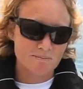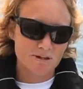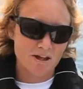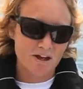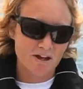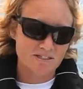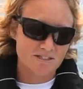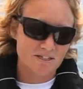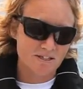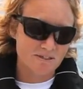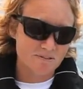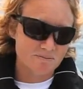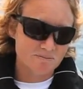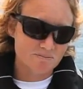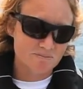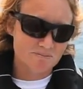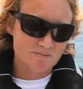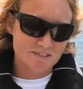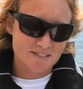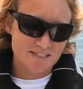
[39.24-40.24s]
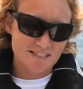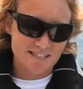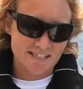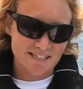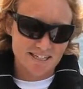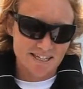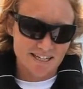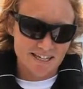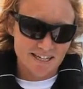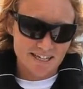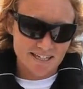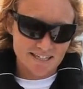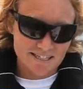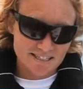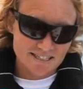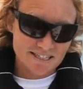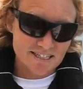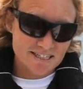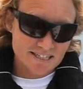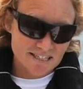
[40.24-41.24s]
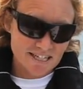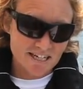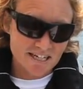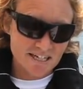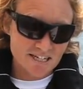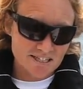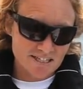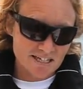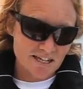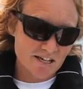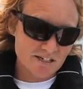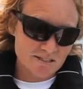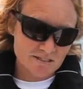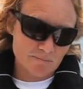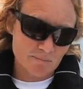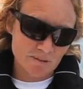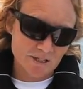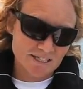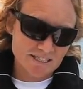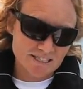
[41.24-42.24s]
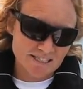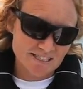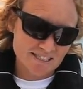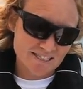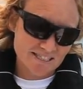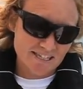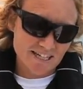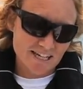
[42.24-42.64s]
Lido. Since then he's learnt a bit,